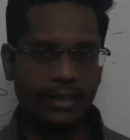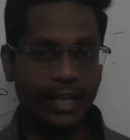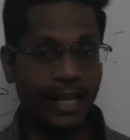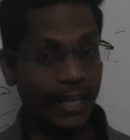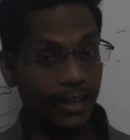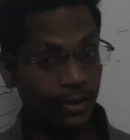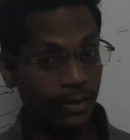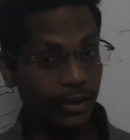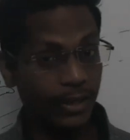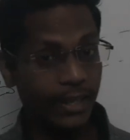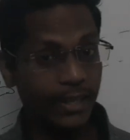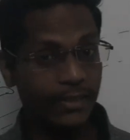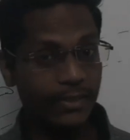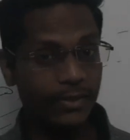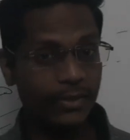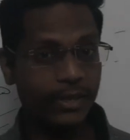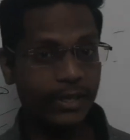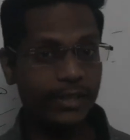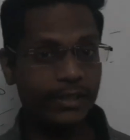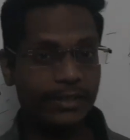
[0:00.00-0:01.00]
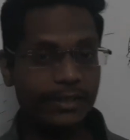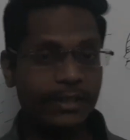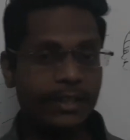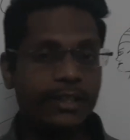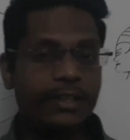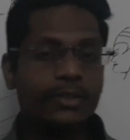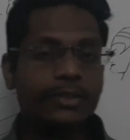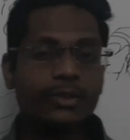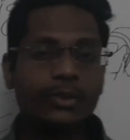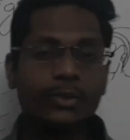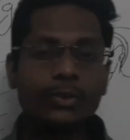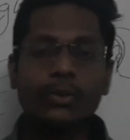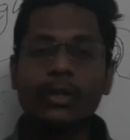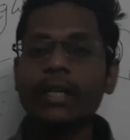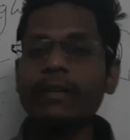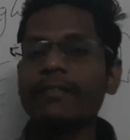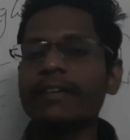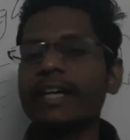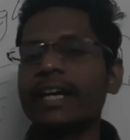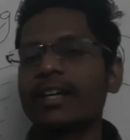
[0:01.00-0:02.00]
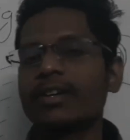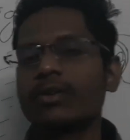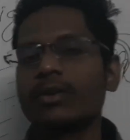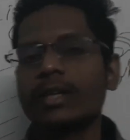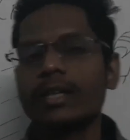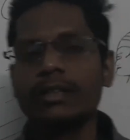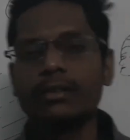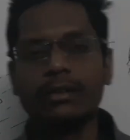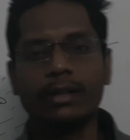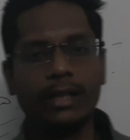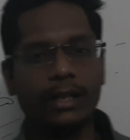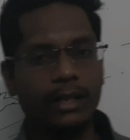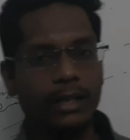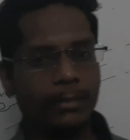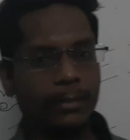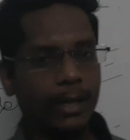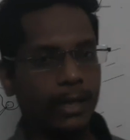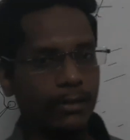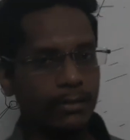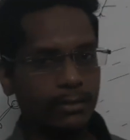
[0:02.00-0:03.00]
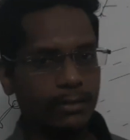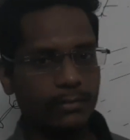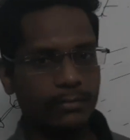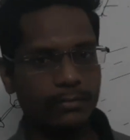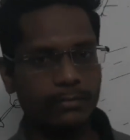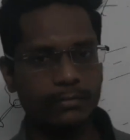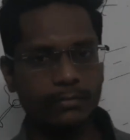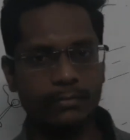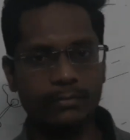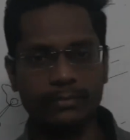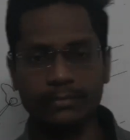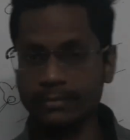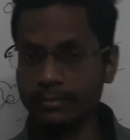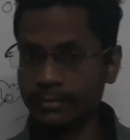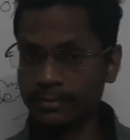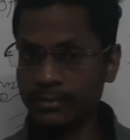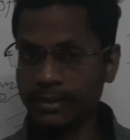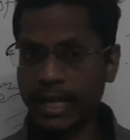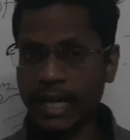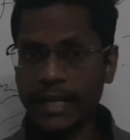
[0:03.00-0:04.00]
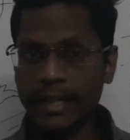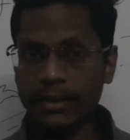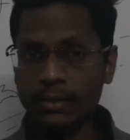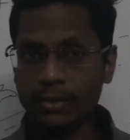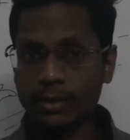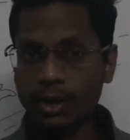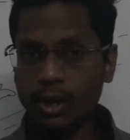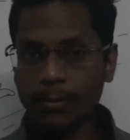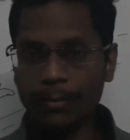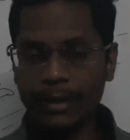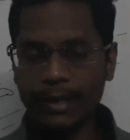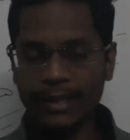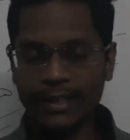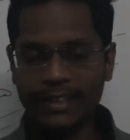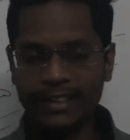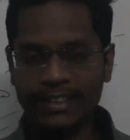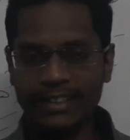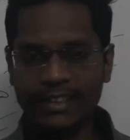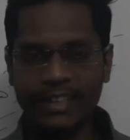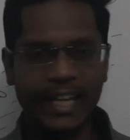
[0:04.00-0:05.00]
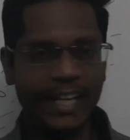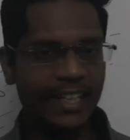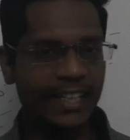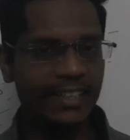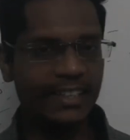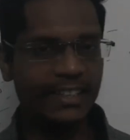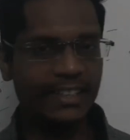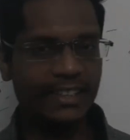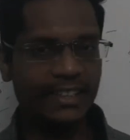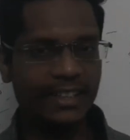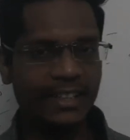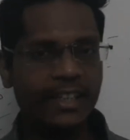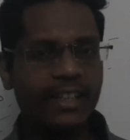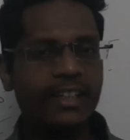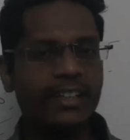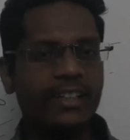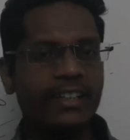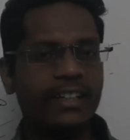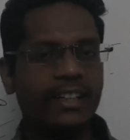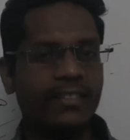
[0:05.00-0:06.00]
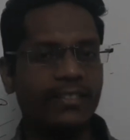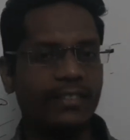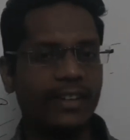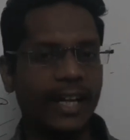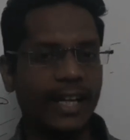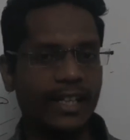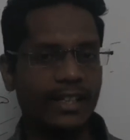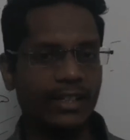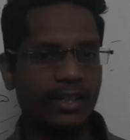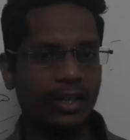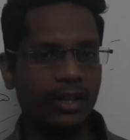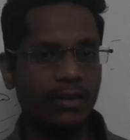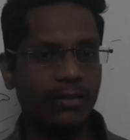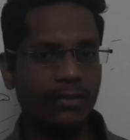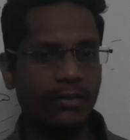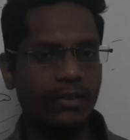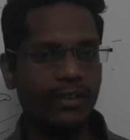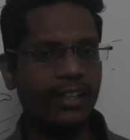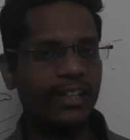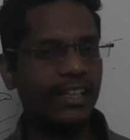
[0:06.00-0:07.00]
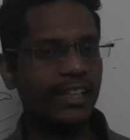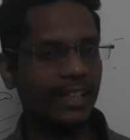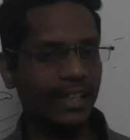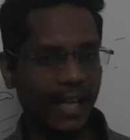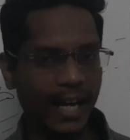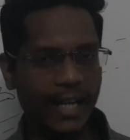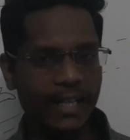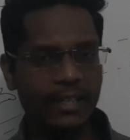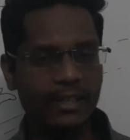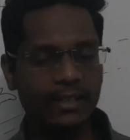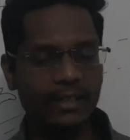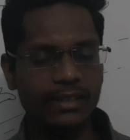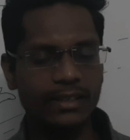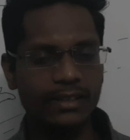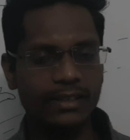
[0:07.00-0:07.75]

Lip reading: Hello dear students, so today we are going to learn about a new topic, that is reflection of light.